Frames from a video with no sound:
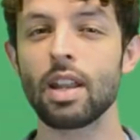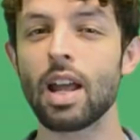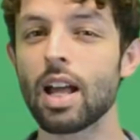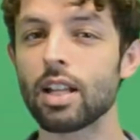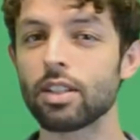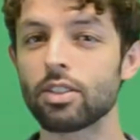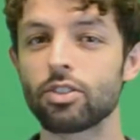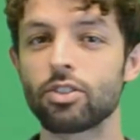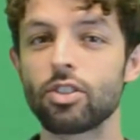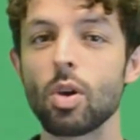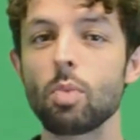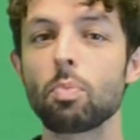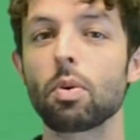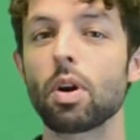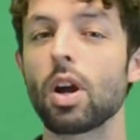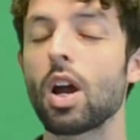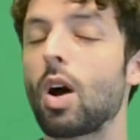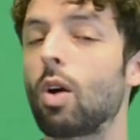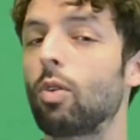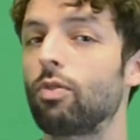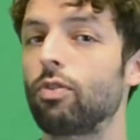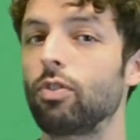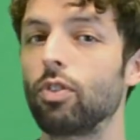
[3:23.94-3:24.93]
Not super
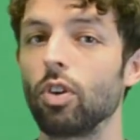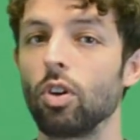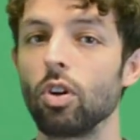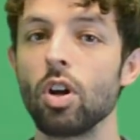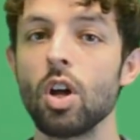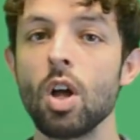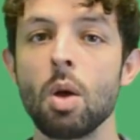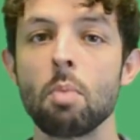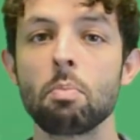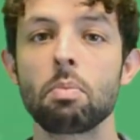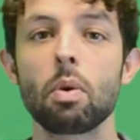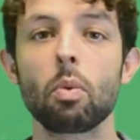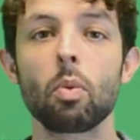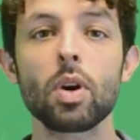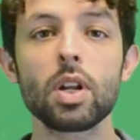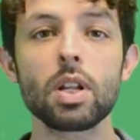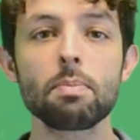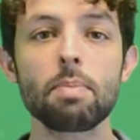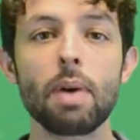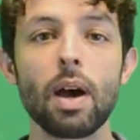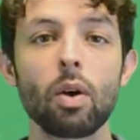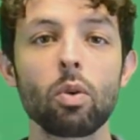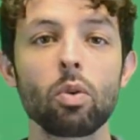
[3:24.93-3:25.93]
helpful, but what
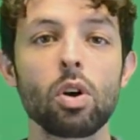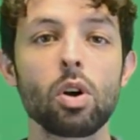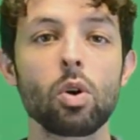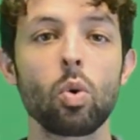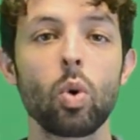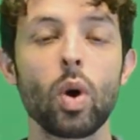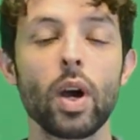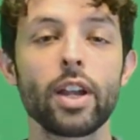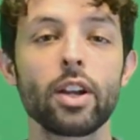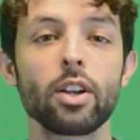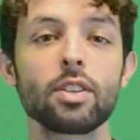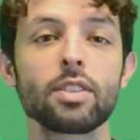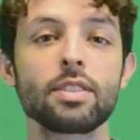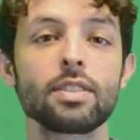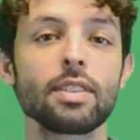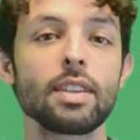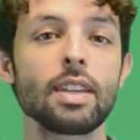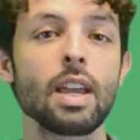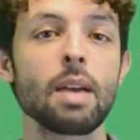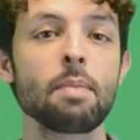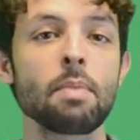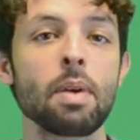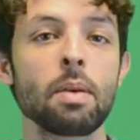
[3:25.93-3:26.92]
about required
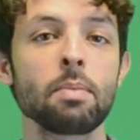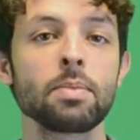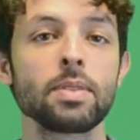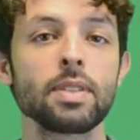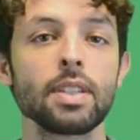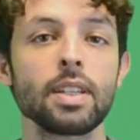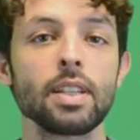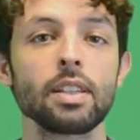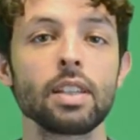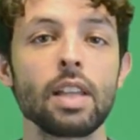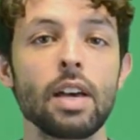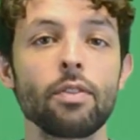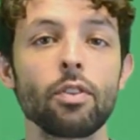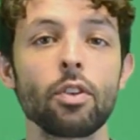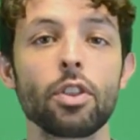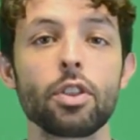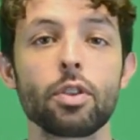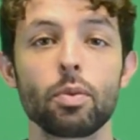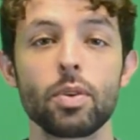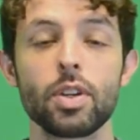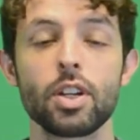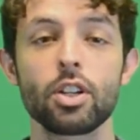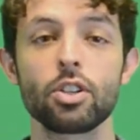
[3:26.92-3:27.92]
CMMC Level 3